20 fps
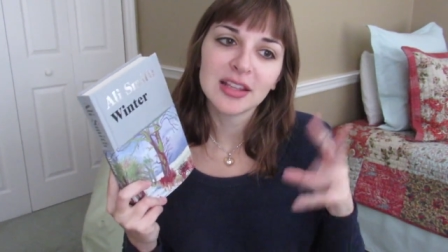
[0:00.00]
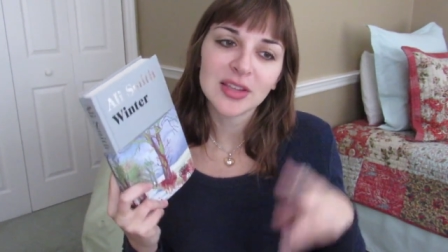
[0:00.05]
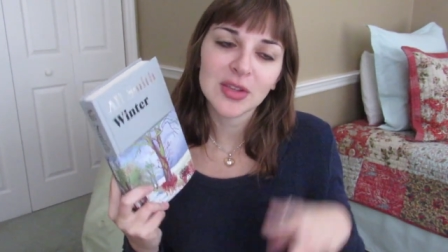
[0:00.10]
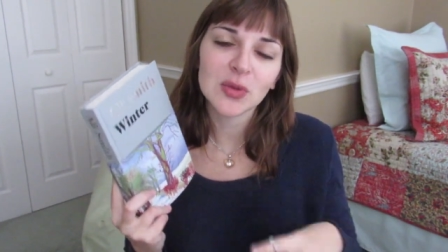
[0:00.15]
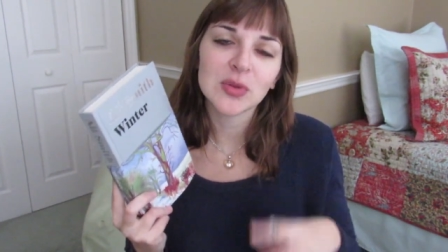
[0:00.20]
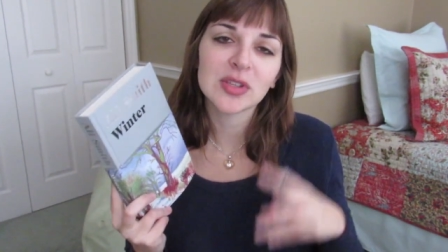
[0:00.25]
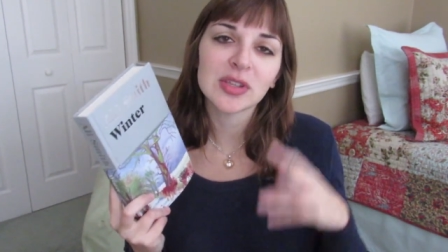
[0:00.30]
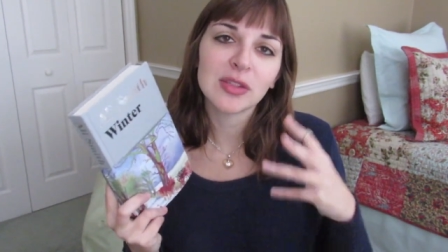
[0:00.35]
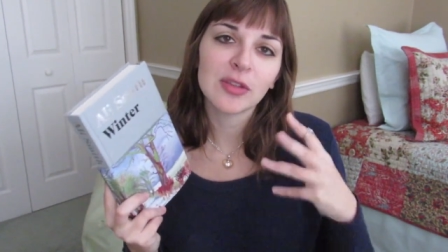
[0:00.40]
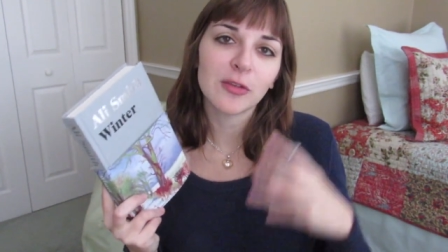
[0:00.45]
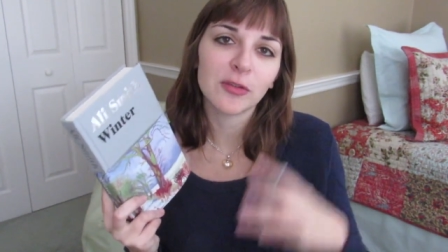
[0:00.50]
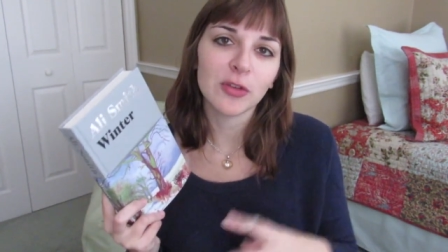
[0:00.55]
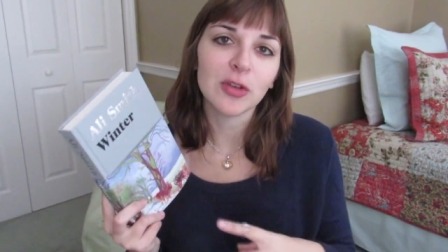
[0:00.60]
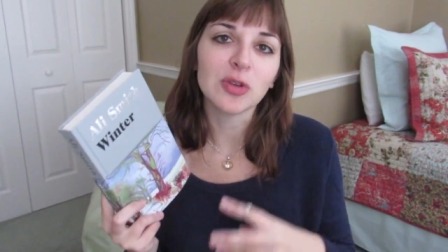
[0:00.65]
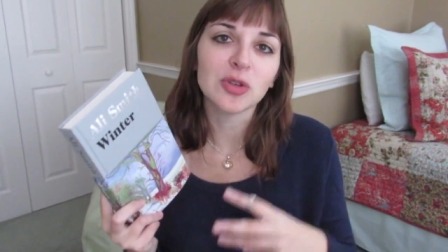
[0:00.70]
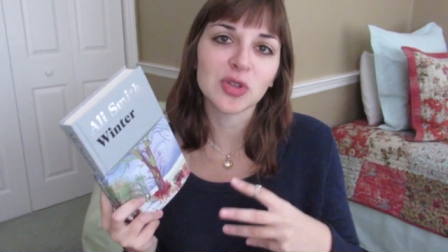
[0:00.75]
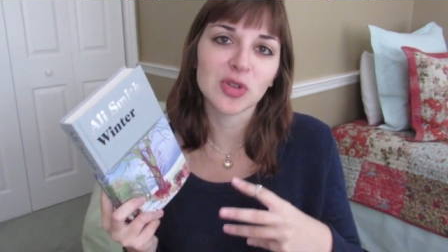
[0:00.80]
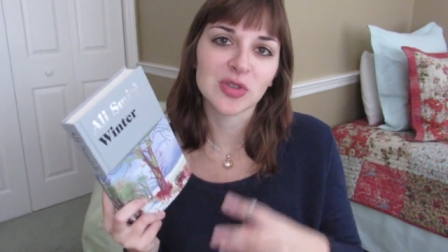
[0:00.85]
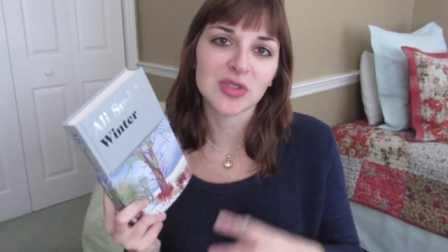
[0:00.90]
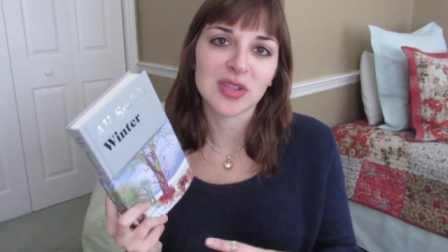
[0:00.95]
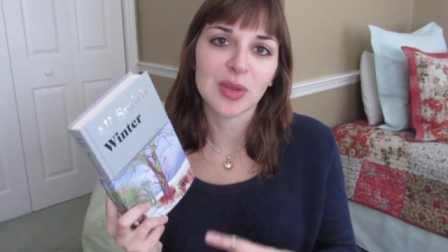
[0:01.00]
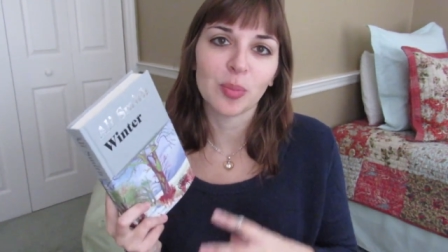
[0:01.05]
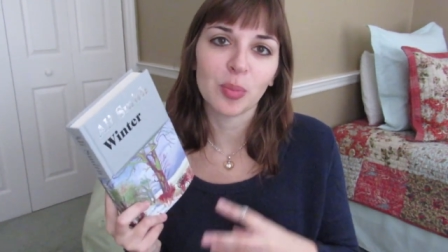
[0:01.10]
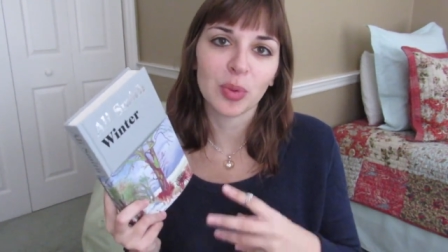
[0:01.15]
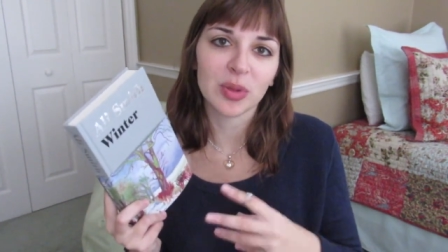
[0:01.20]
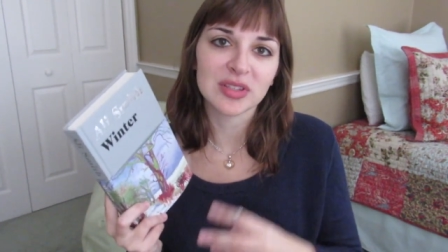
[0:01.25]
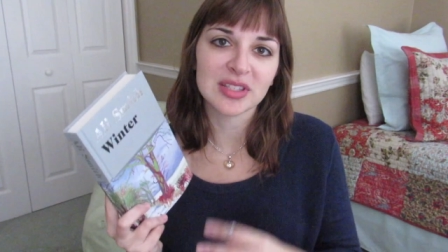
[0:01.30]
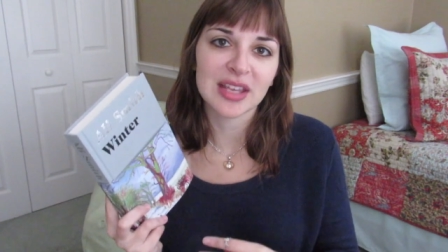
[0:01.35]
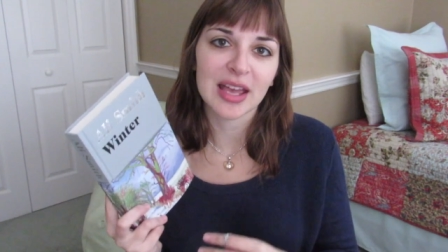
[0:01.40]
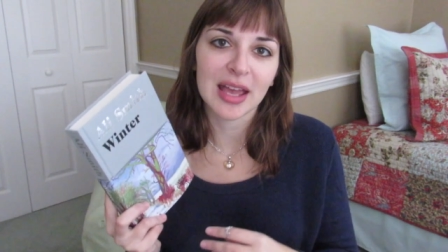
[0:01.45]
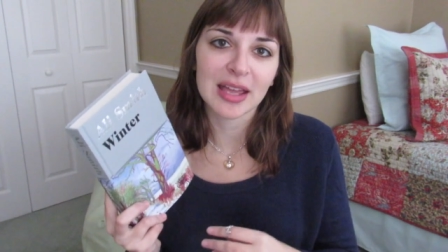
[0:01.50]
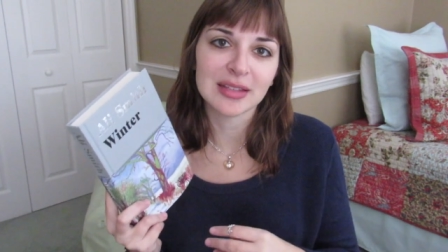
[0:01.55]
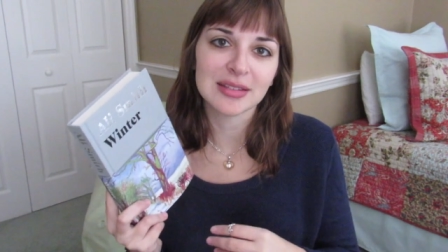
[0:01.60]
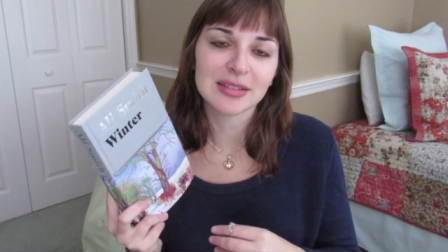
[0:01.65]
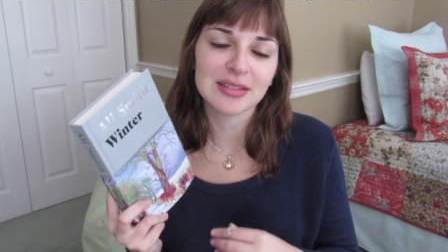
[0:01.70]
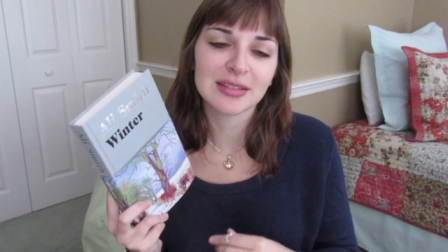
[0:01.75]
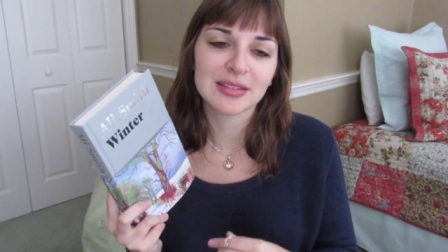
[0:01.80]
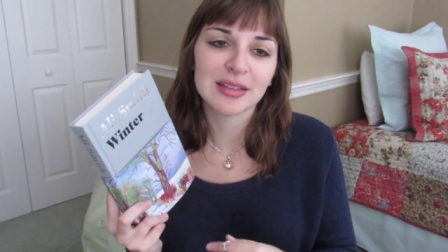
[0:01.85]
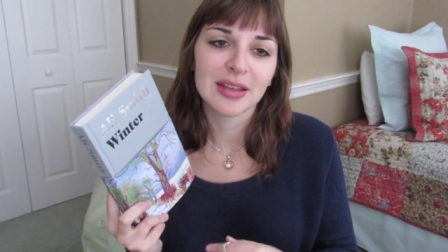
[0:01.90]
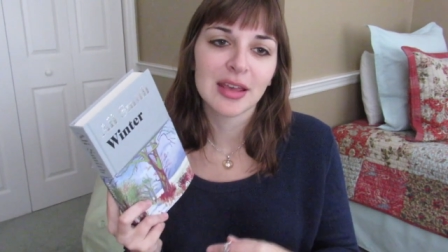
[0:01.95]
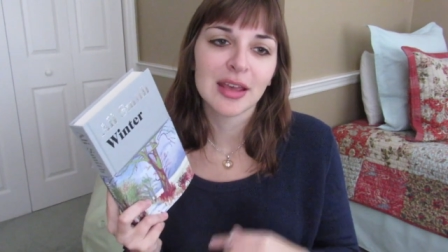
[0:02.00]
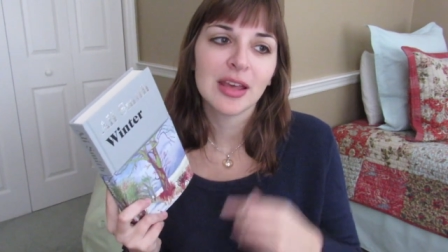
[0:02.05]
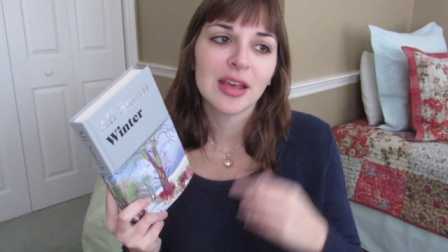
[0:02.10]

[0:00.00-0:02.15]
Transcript: using the future simple tense.